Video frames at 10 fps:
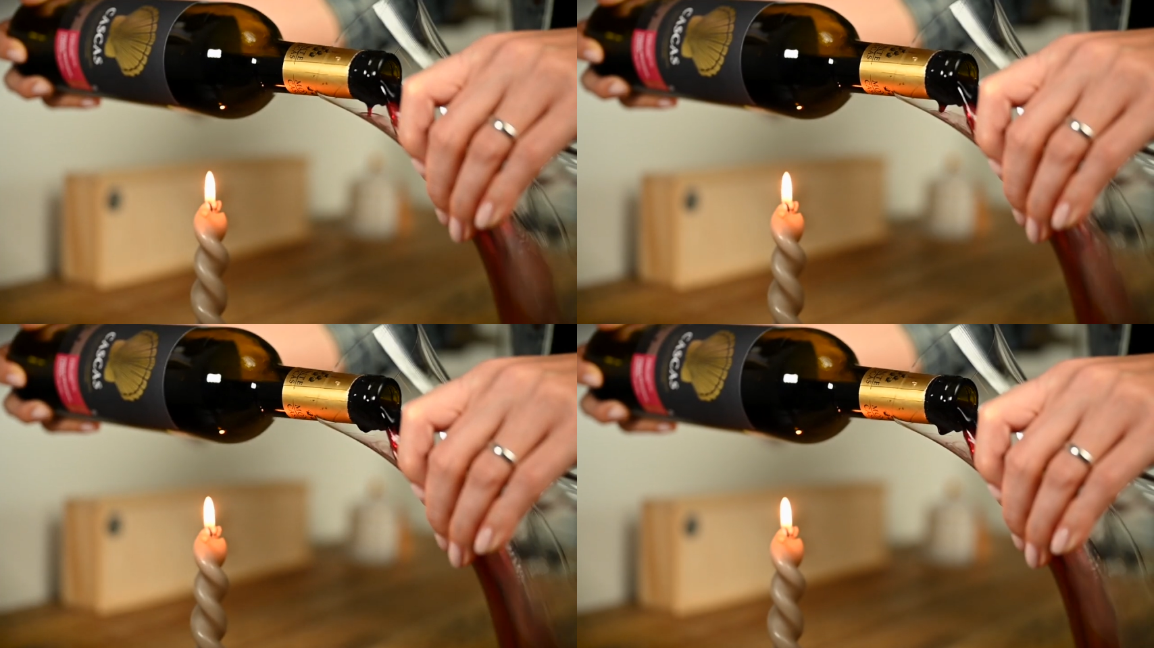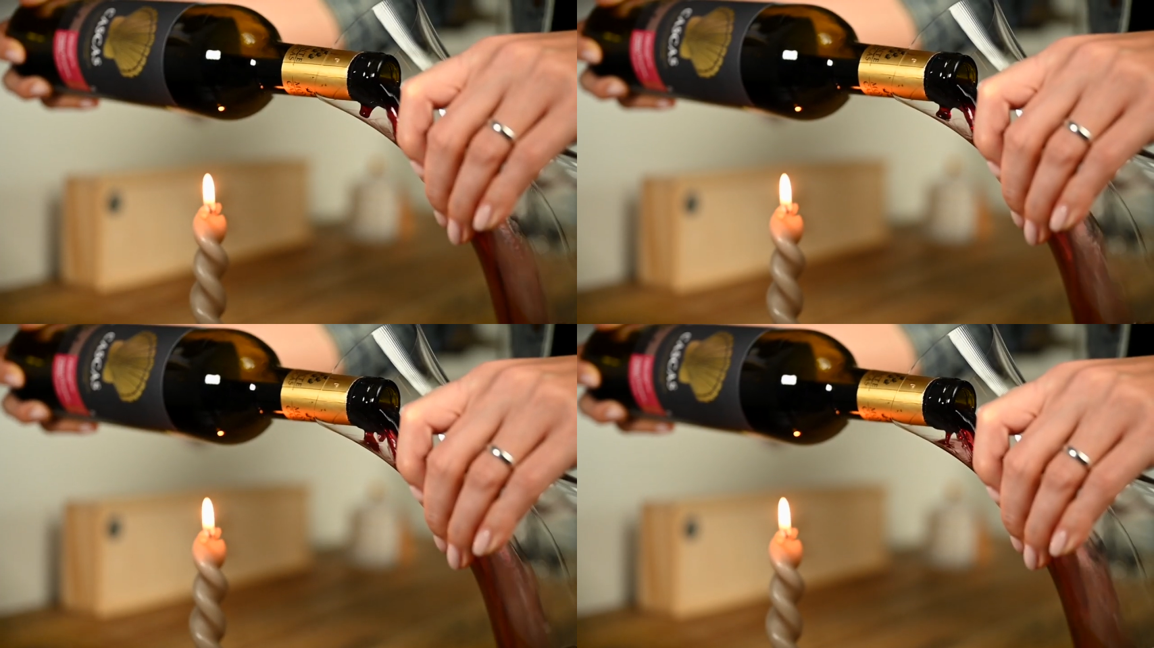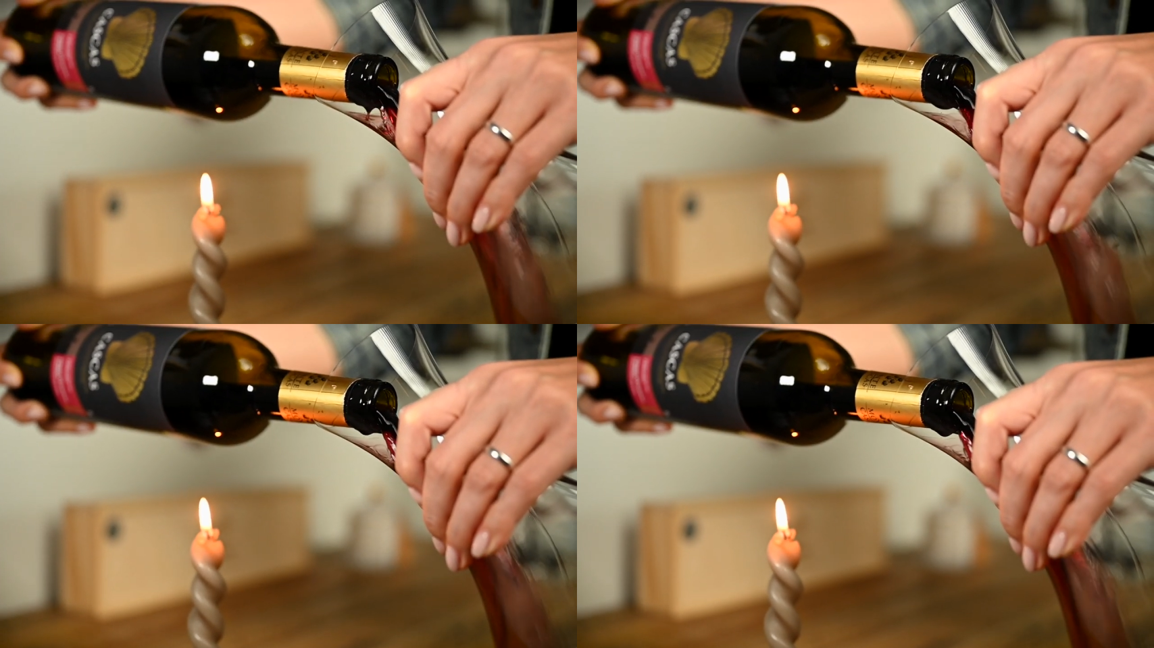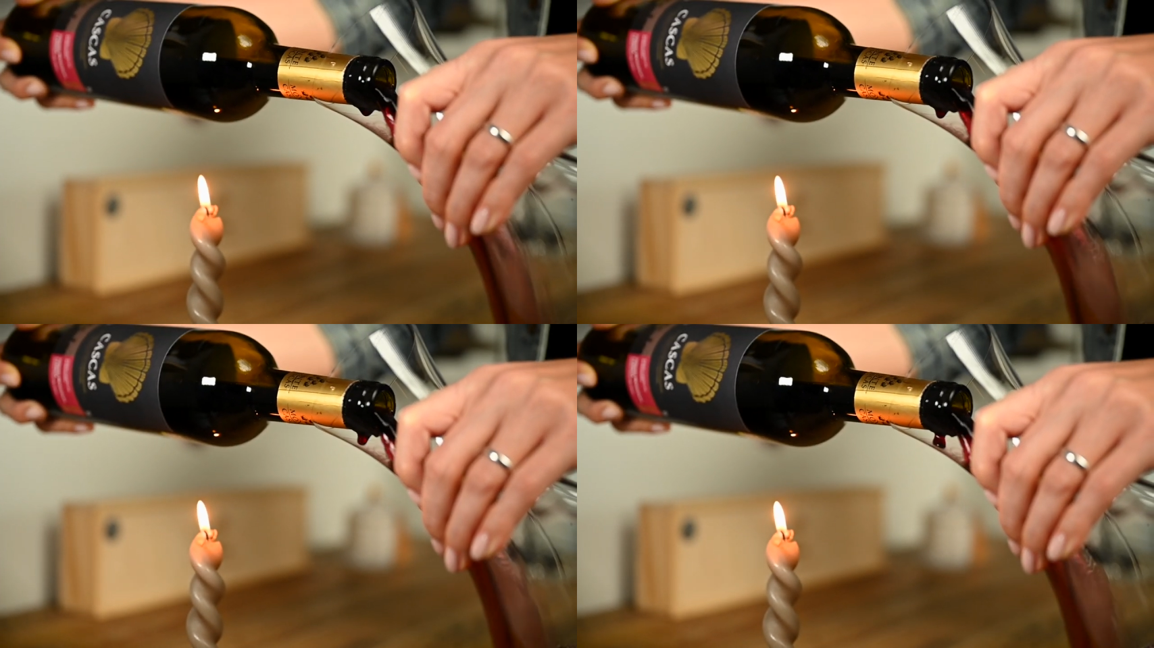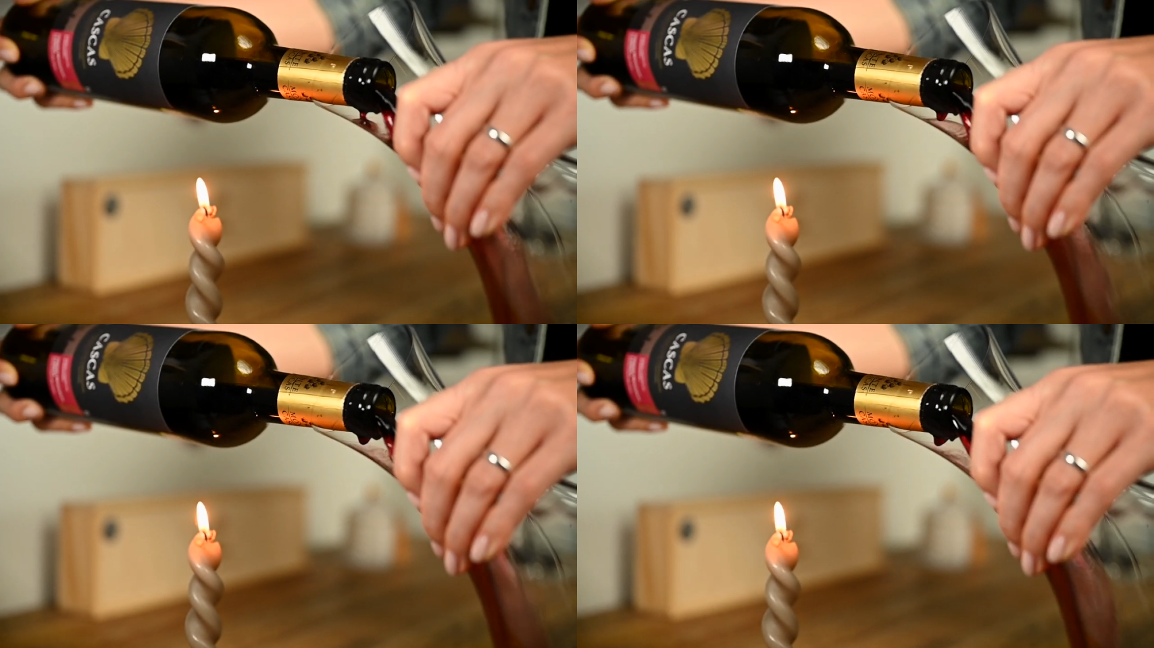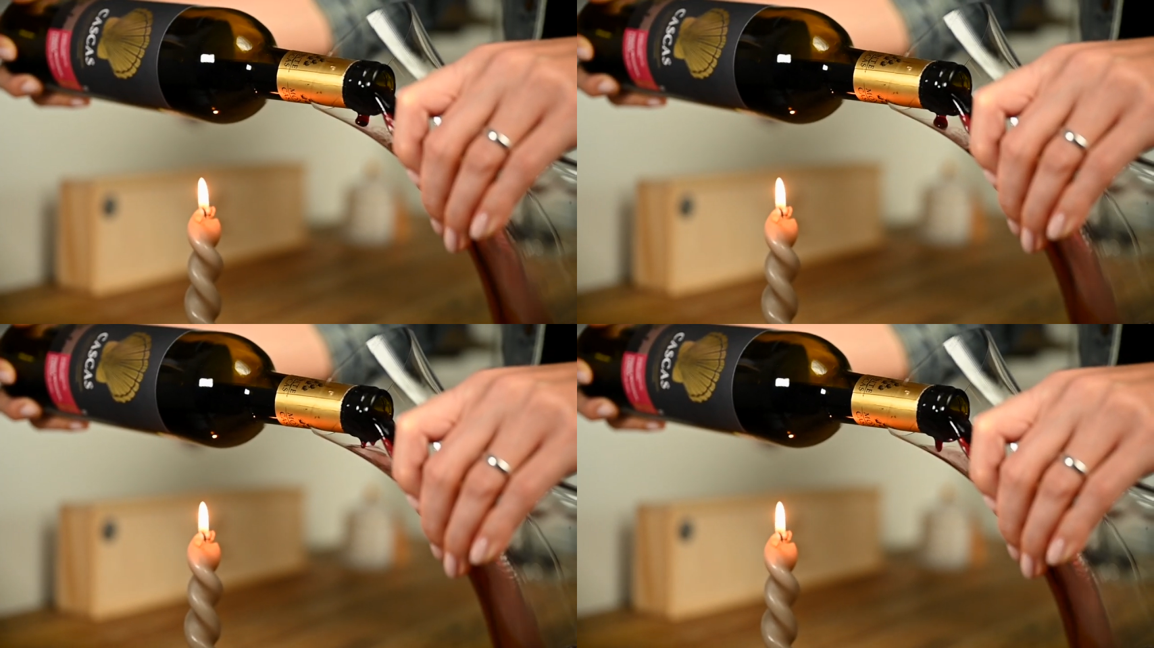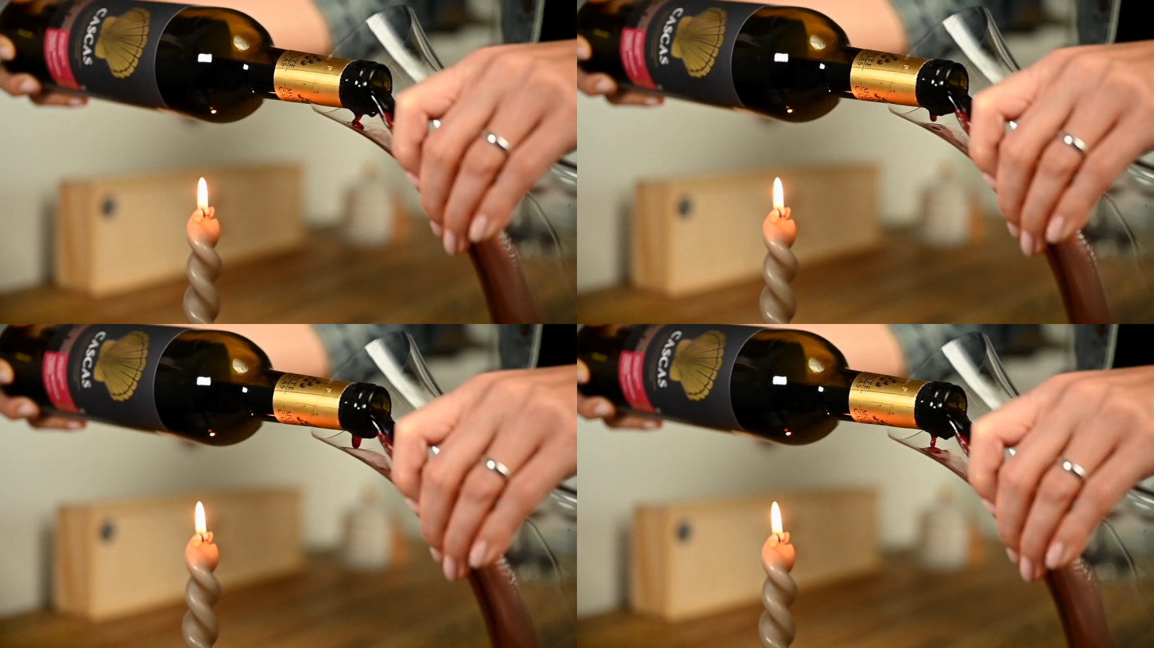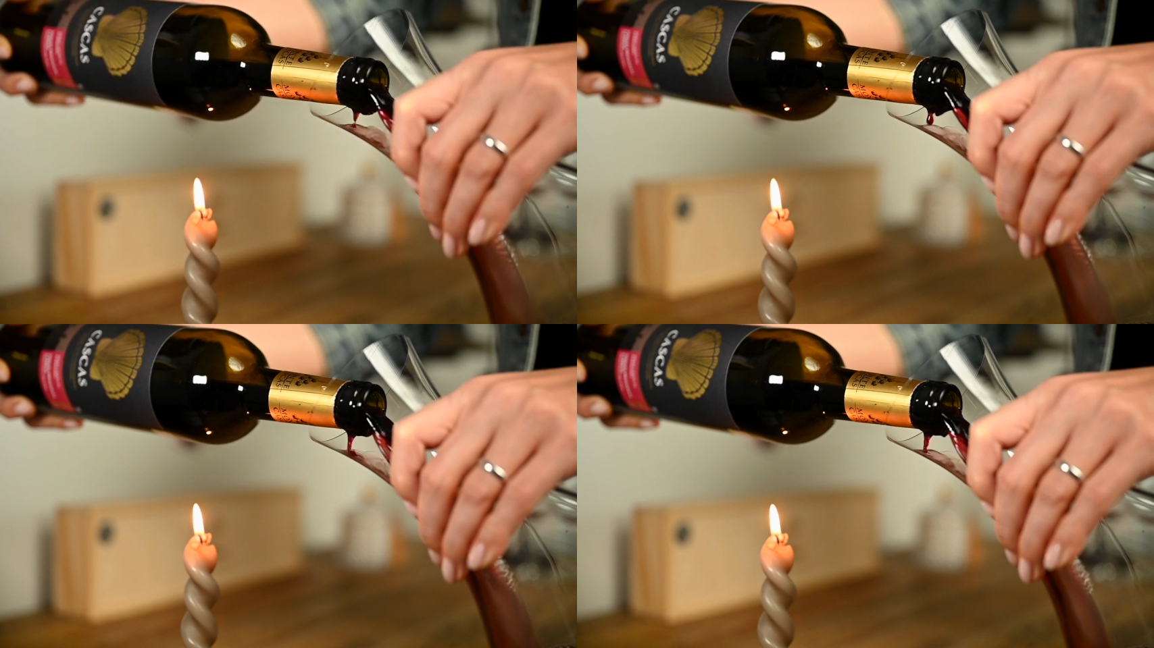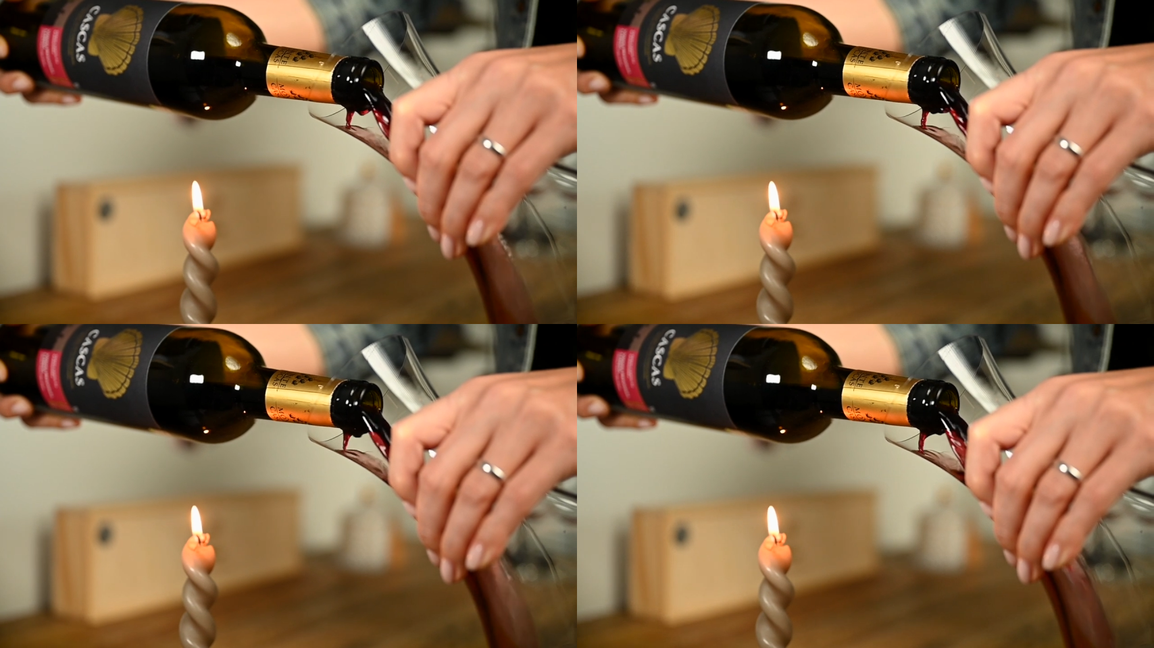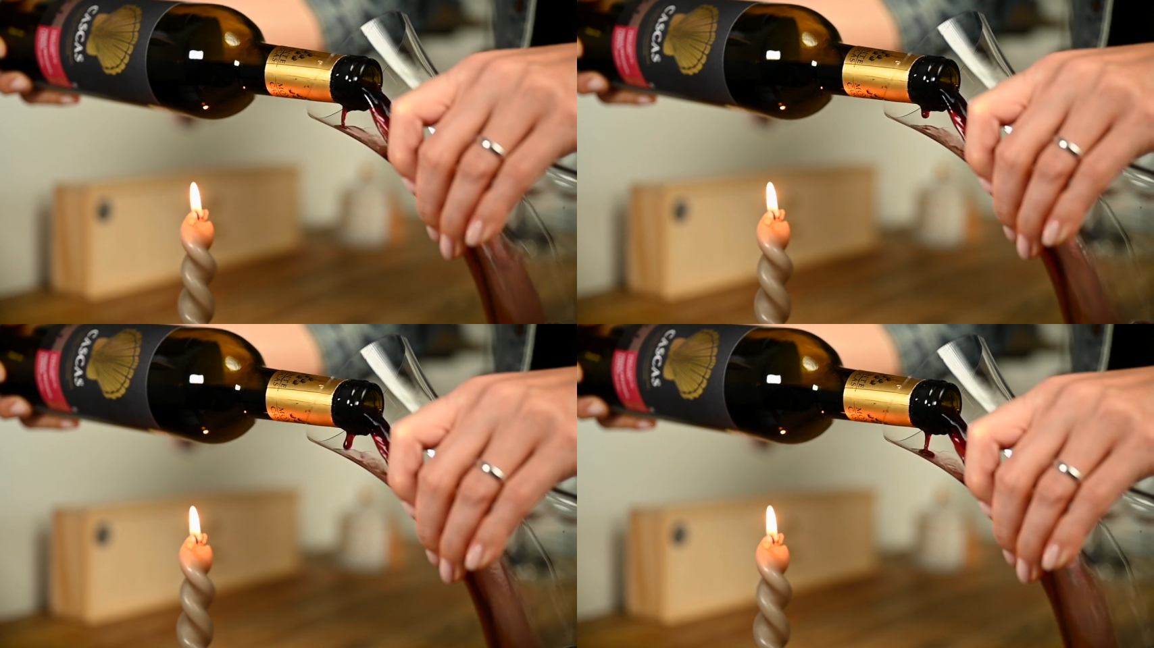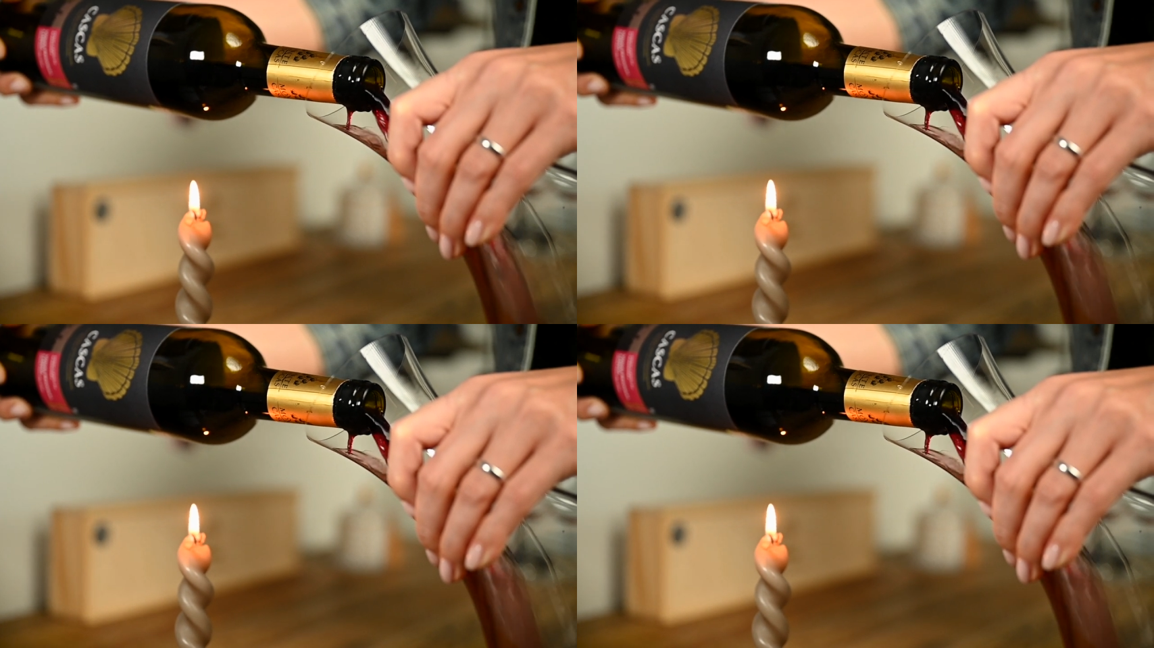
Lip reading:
No face is visible, so there are no lips to read.